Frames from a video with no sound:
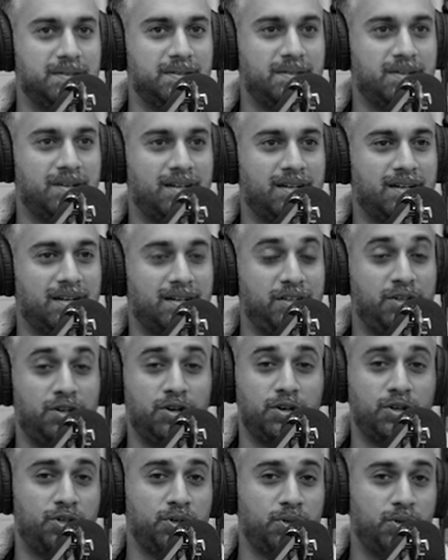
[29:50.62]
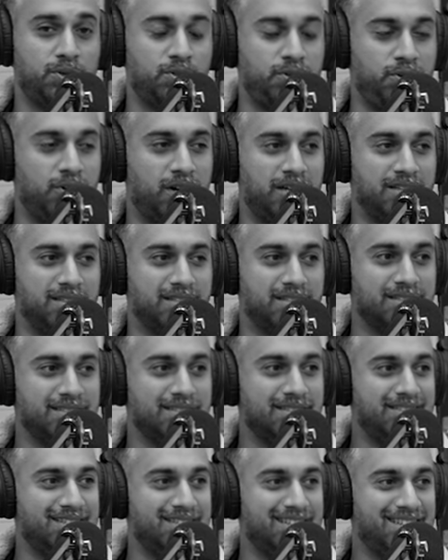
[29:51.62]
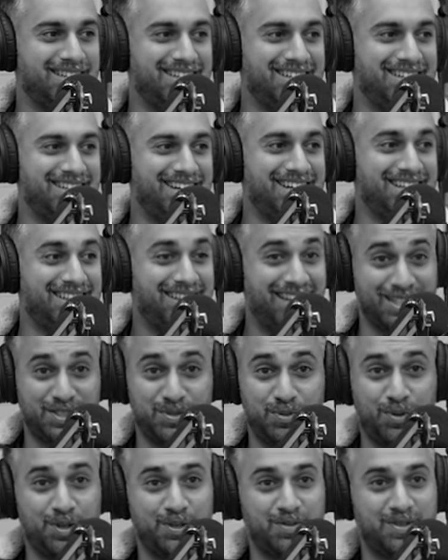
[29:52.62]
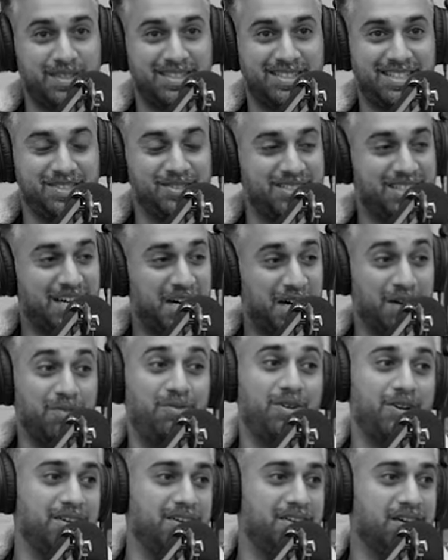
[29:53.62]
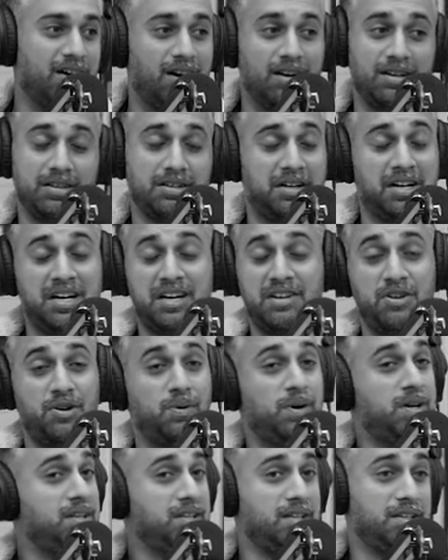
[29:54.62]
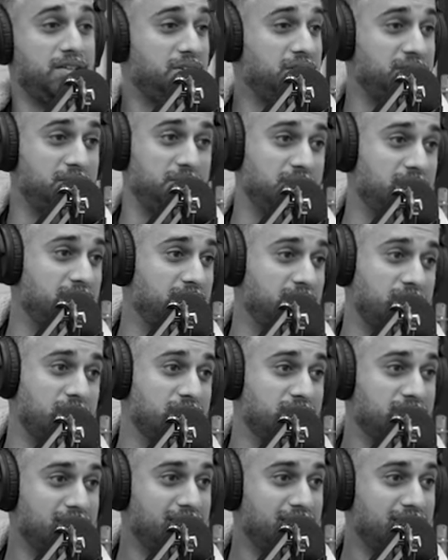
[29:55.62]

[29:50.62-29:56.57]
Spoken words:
Oh God, you got to talk through your eyes. That's one of the skills that I've learned. I had no idea you can do that, you know.